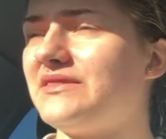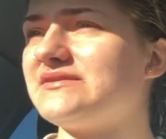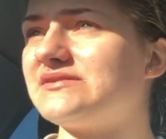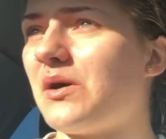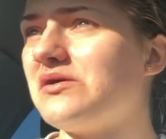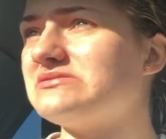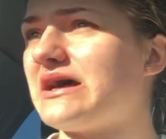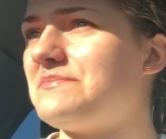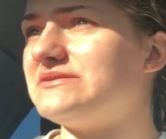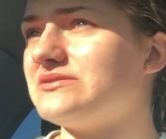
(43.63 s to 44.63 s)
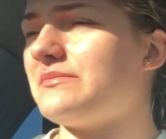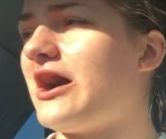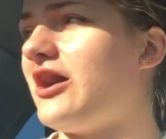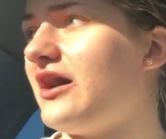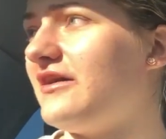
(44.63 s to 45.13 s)
So I was up until
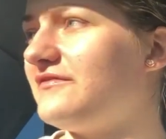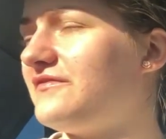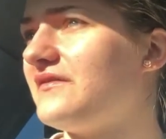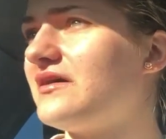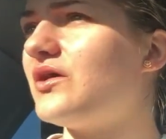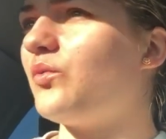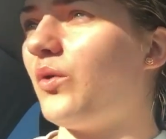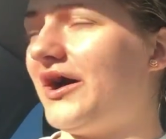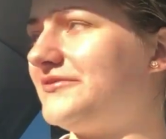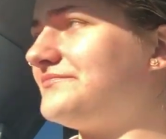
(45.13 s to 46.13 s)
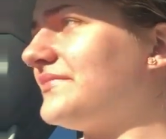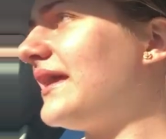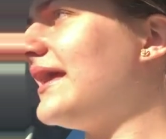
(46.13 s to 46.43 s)
about 1:30